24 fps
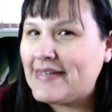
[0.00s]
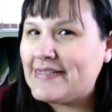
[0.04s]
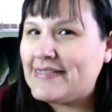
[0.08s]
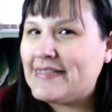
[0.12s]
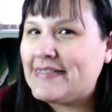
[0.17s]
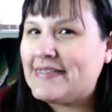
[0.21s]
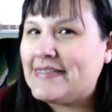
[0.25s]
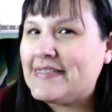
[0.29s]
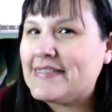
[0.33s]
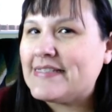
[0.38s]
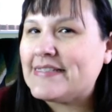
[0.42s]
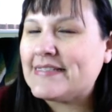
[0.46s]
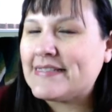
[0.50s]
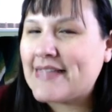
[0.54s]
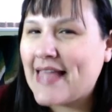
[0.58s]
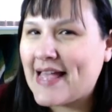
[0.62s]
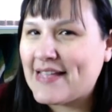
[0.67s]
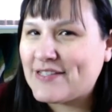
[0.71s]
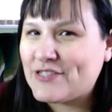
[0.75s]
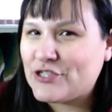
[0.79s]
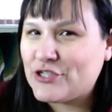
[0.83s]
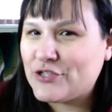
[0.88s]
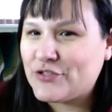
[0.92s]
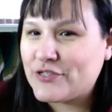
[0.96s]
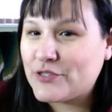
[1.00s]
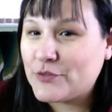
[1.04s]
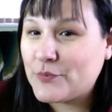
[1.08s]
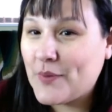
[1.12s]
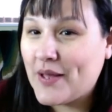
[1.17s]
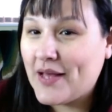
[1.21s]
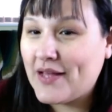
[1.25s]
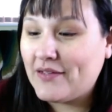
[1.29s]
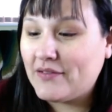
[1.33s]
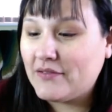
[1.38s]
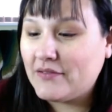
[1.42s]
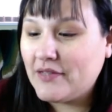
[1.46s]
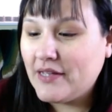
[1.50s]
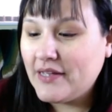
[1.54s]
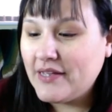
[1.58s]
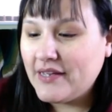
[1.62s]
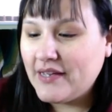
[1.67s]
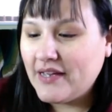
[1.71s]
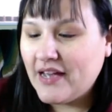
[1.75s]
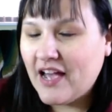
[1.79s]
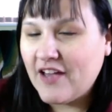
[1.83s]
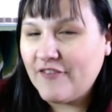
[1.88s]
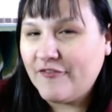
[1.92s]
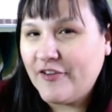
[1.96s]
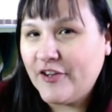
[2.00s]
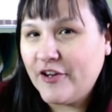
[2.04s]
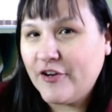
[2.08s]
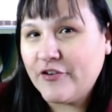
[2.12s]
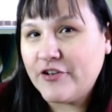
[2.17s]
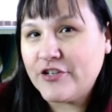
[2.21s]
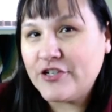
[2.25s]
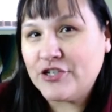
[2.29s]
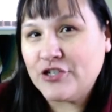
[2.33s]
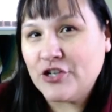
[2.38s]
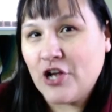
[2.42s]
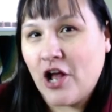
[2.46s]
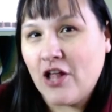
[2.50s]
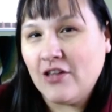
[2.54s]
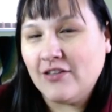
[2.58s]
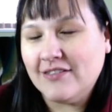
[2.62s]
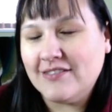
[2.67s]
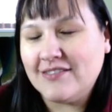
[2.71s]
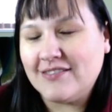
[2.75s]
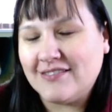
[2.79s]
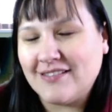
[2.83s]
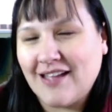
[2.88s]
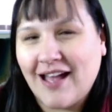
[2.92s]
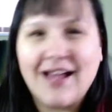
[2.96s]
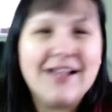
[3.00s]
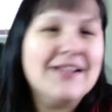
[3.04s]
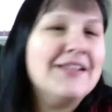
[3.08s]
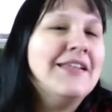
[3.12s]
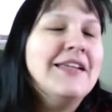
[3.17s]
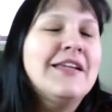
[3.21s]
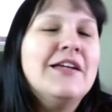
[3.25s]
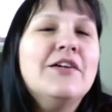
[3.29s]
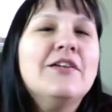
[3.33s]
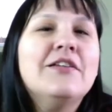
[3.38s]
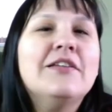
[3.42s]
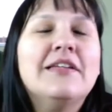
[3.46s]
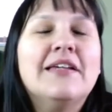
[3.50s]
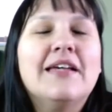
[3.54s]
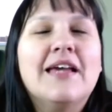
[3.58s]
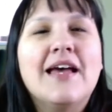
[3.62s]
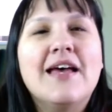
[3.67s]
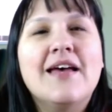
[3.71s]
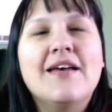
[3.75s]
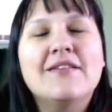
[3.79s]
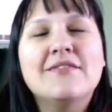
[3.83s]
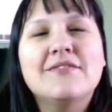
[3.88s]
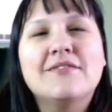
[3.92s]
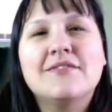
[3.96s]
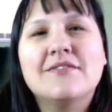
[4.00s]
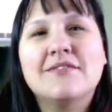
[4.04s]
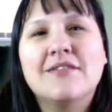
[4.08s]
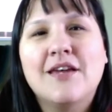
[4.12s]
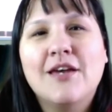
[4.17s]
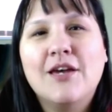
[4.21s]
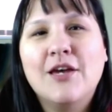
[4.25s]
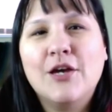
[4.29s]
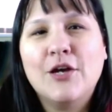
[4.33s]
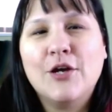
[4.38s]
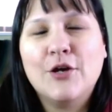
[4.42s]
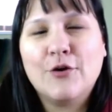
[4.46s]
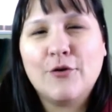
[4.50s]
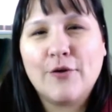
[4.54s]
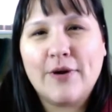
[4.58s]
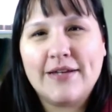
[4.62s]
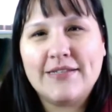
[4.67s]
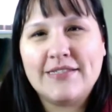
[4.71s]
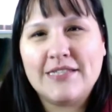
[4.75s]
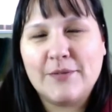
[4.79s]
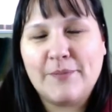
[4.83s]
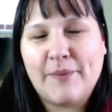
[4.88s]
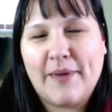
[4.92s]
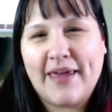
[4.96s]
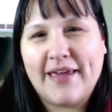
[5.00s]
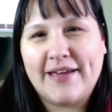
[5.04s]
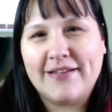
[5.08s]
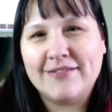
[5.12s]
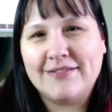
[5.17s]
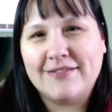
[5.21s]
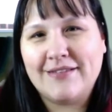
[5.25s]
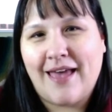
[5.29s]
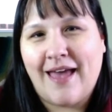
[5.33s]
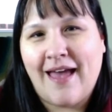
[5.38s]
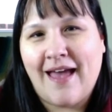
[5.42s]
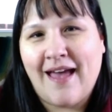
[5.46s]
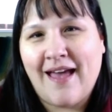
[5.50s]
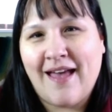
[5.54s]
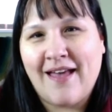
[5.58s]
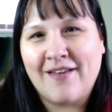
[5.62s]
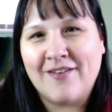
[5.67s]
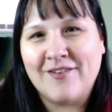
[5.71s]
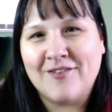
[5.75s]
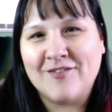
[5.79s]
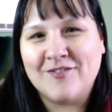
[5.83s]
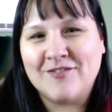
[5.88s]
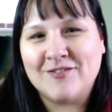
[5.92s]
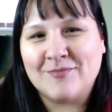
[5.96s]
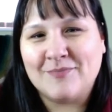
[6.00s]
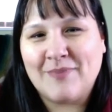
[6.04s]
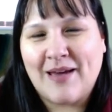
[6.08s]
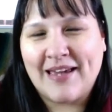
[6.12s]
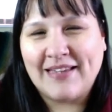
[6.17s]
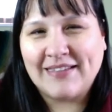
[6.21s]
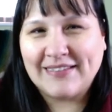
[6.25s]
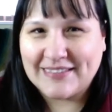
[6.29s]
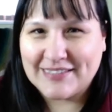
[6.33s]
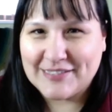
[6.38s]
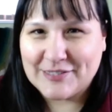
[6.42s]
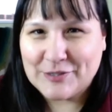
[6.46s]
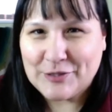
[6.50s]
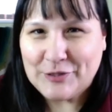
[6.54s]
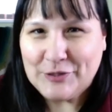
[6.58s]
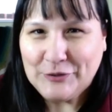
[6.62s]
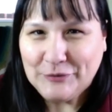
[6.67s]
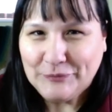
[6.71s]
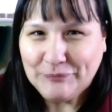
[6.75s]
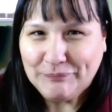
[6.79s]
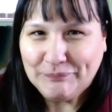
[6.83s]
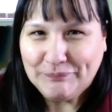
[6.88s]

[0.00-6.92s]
did this last year as well. I figure a shawl is not nearly as crazy pants as my Liesel.